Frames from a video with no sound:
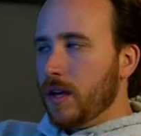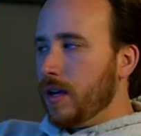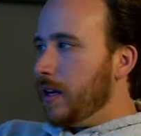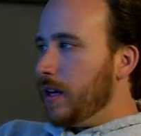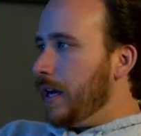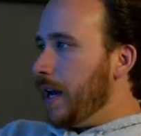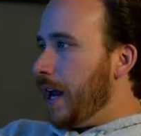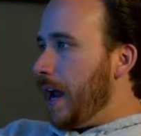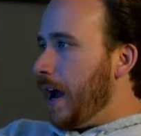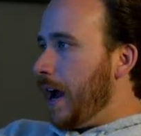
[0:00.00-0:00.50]

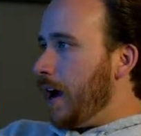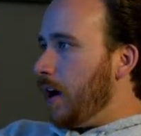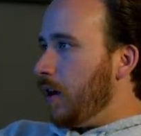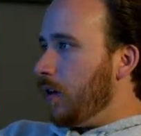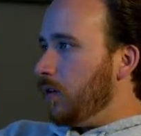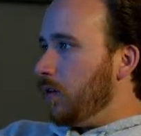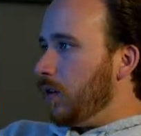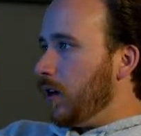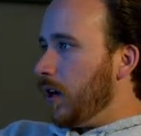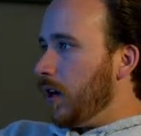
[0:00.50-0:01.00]

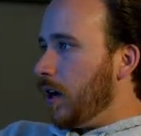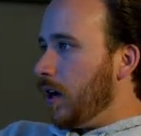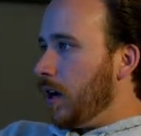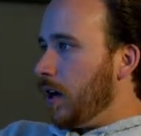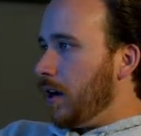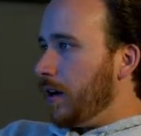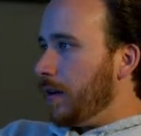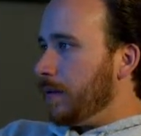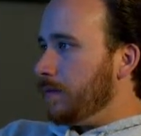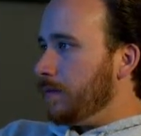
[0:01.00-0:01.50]
Now,
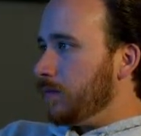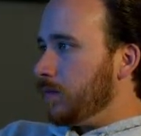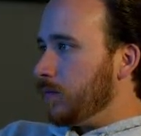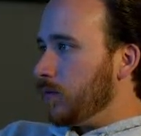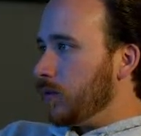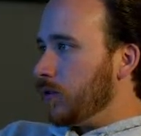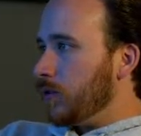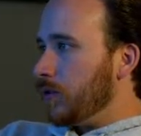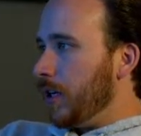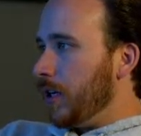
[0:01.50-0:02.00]

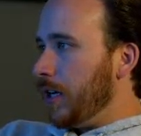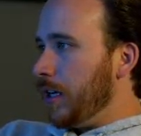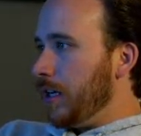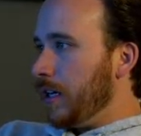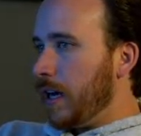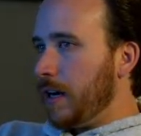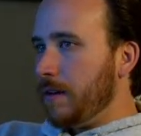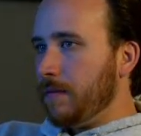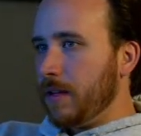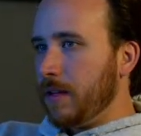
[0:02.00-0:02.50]
creating
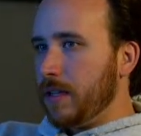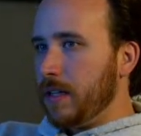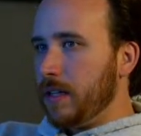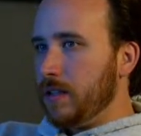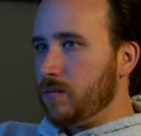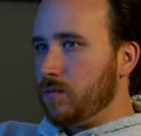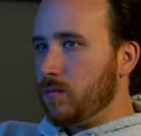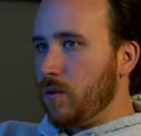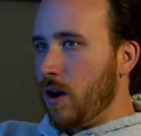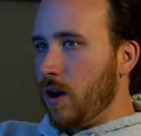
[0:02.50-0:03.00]
kind of like
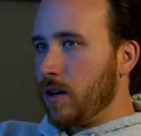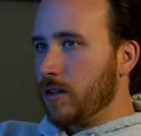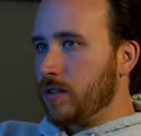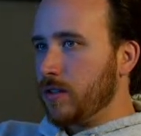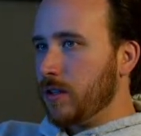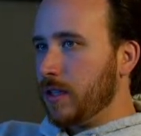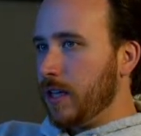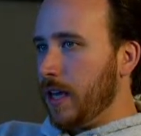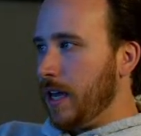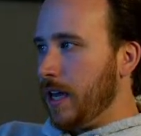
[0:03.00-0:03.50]
these rocks
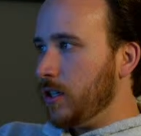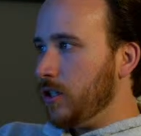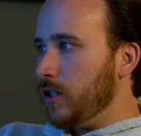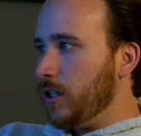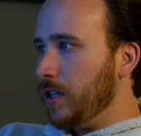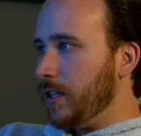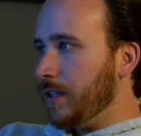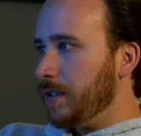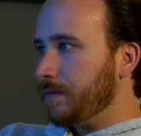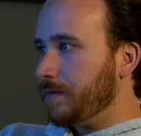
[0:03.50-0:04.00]
on the edge
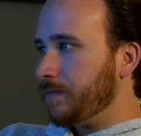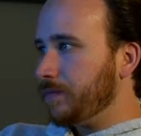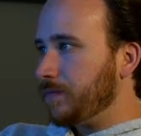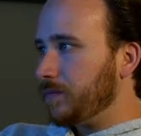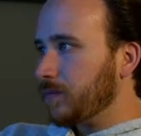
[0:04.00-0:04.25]
here.